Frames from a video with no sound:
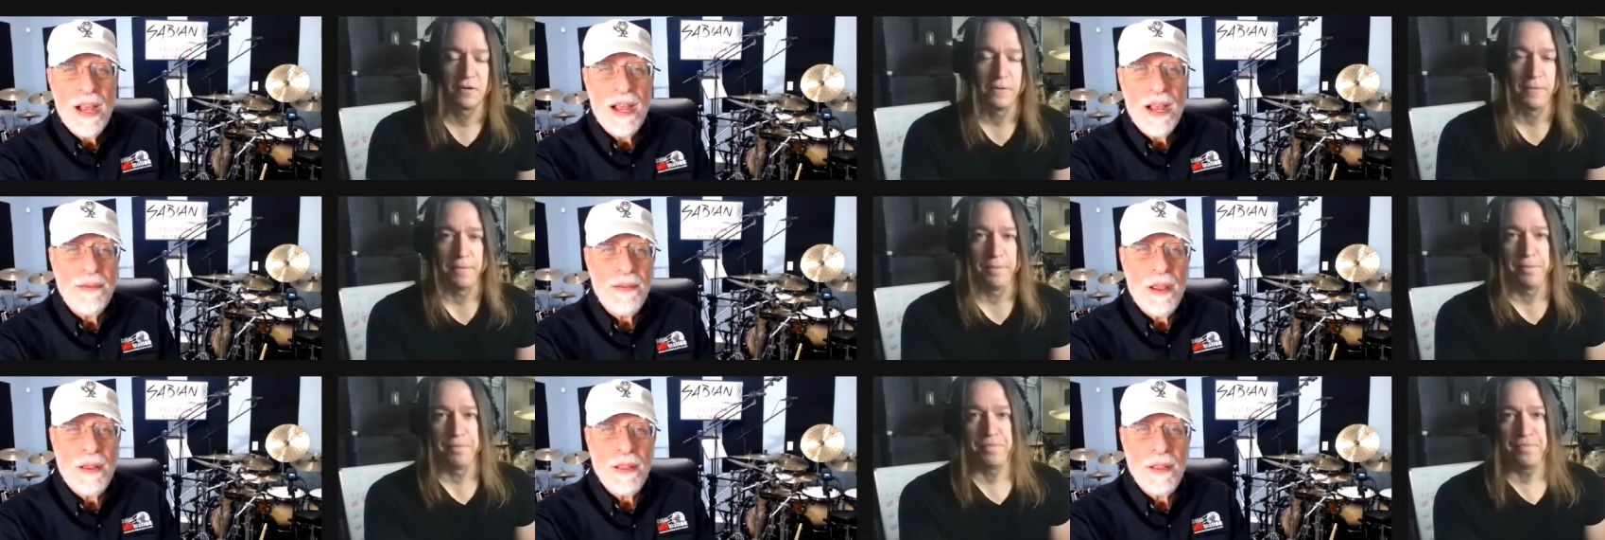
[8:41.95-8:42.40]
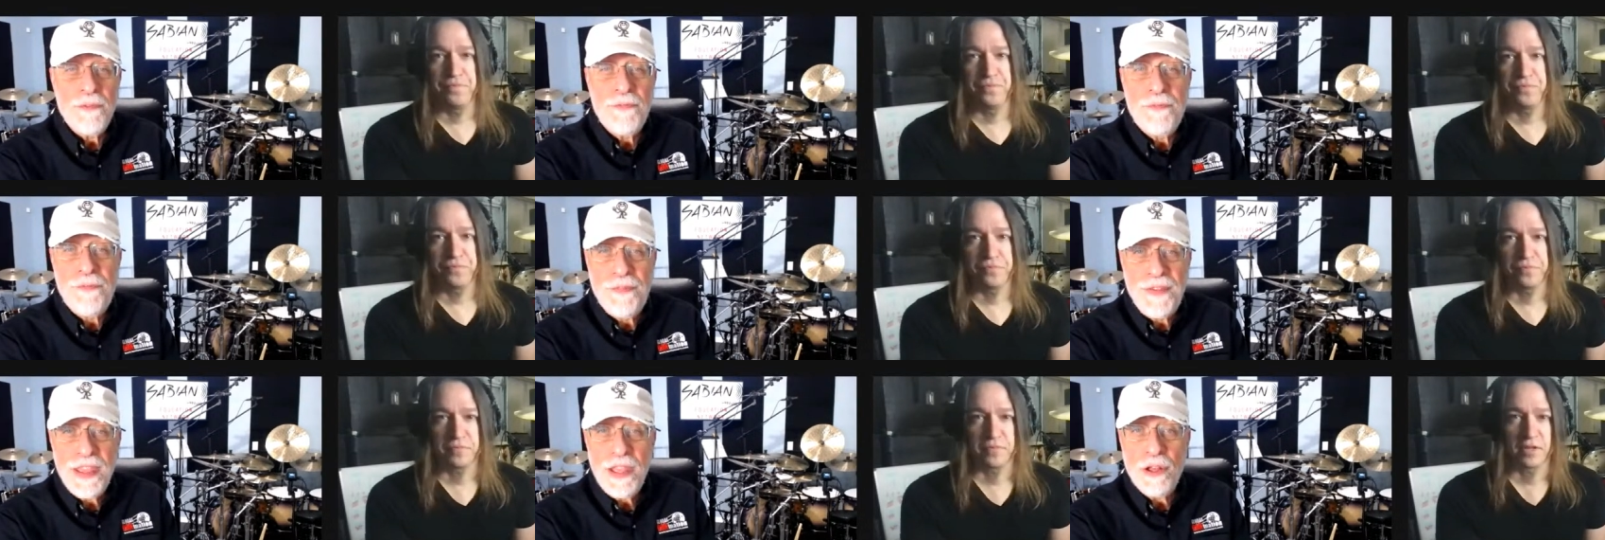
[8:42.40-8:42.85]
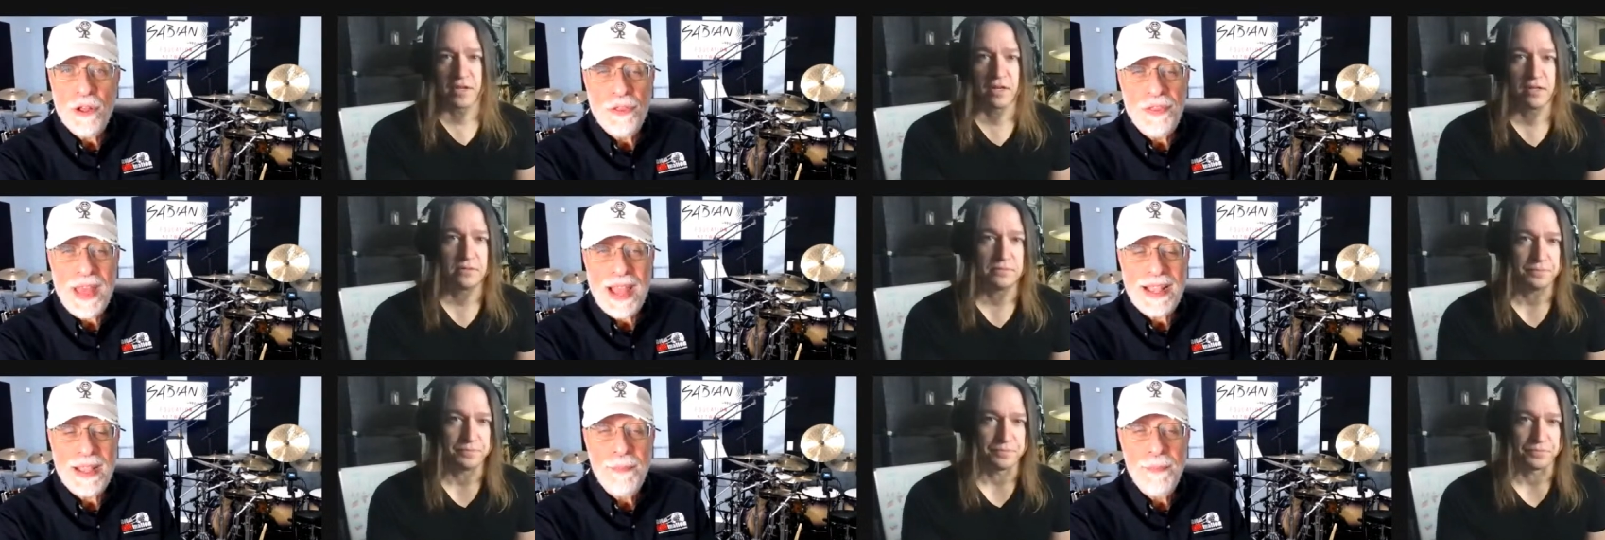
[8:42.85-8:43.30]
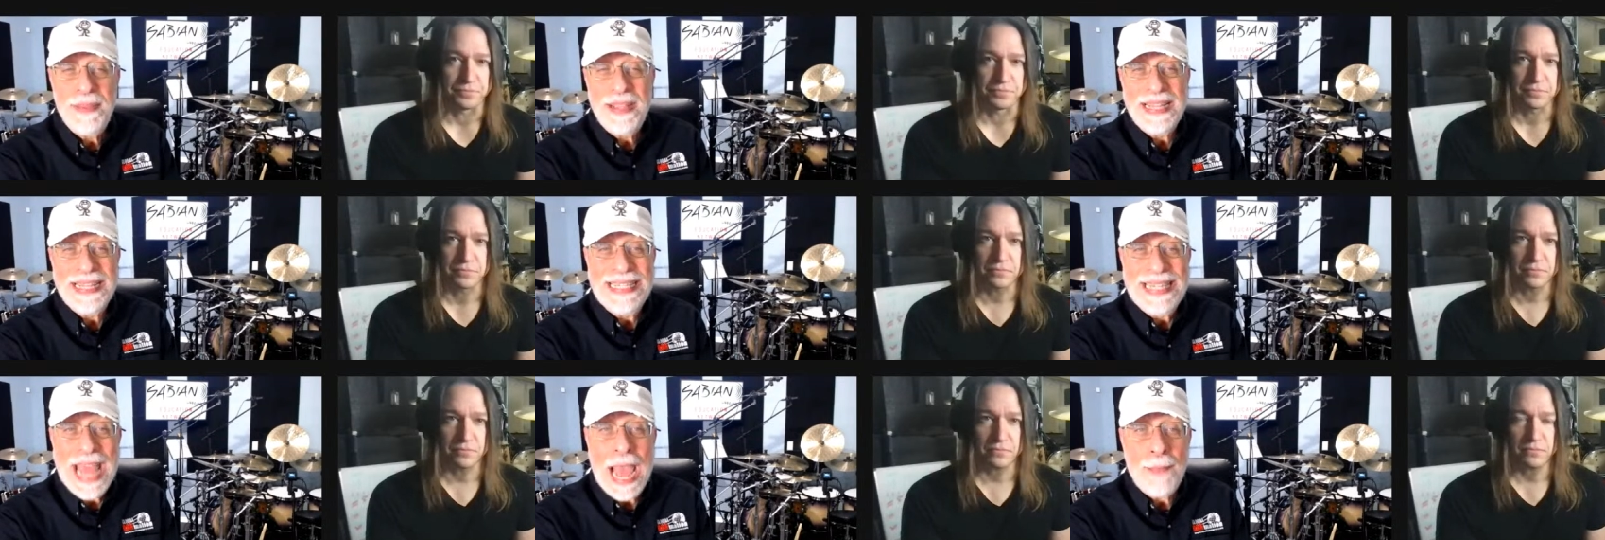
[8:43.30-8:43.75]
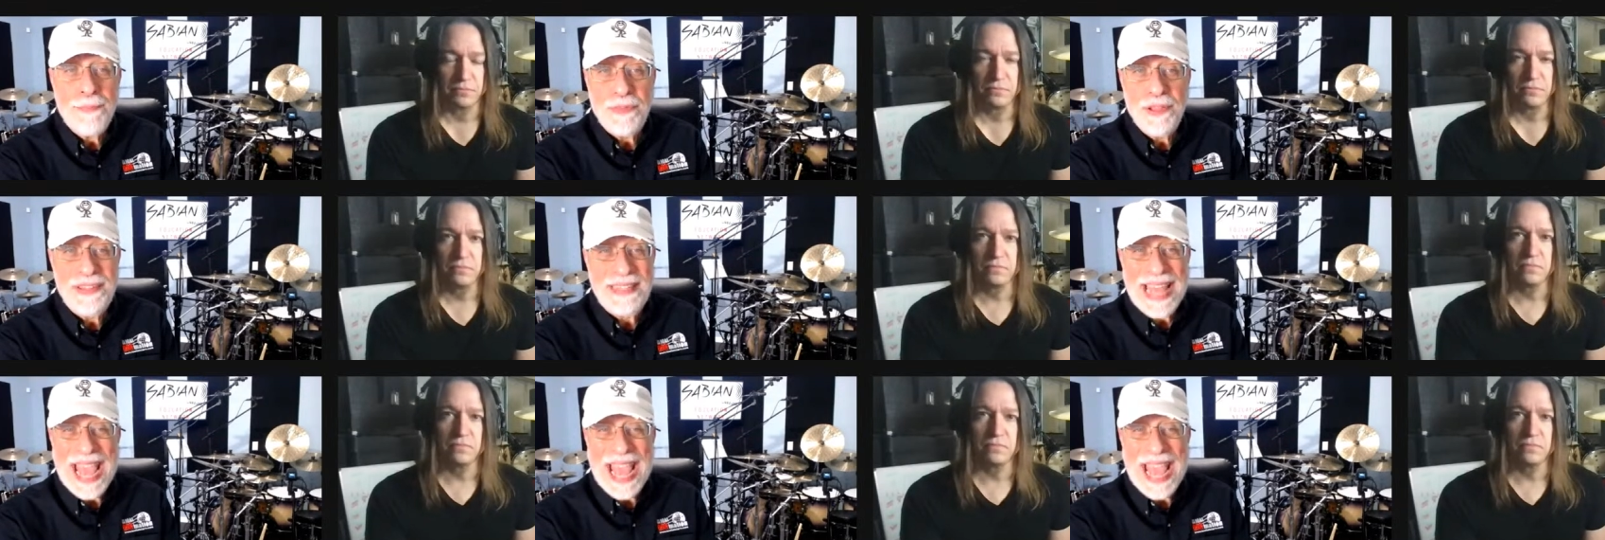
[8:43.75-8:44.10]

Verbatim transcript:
Speaker 1: a, a feel that can be adapted